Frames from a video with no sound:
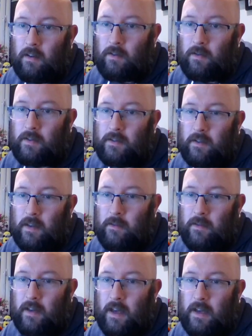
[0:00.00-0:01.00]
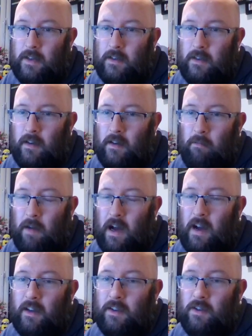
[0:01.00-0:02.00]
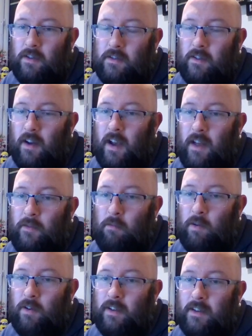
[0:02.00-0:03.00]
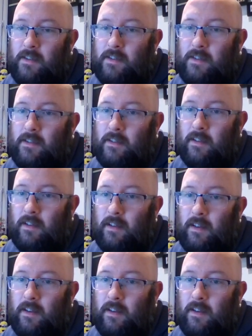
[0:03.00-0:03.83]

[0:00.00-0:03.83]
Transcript: Oh, skipped ahead. Barking Dogs got 11 points.